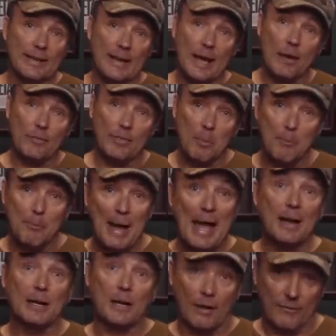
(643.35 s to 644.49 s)
Now the
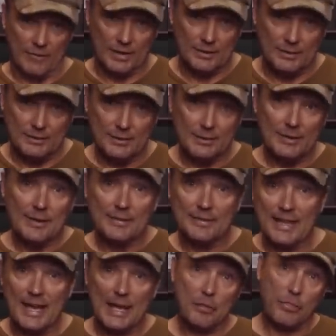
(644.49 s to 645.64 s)
back of it,
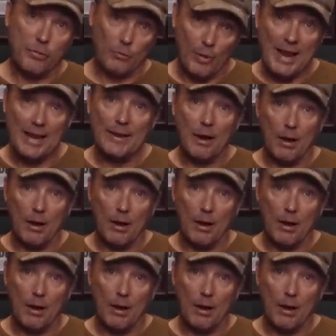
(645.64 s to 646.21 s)
they thread